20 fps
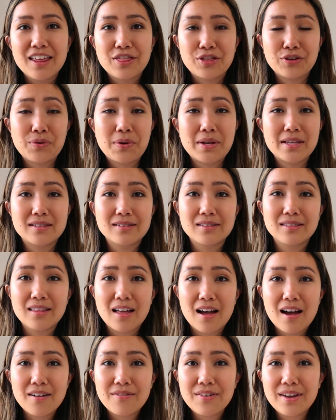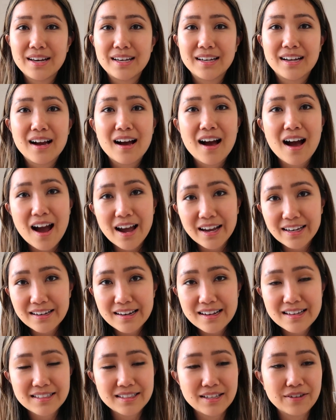through his love and
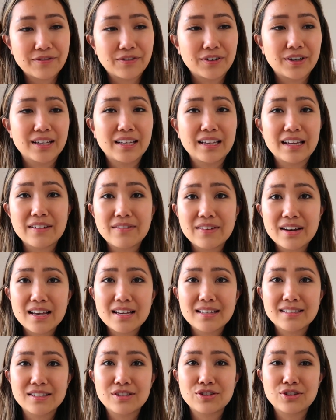kindness and forgiveness,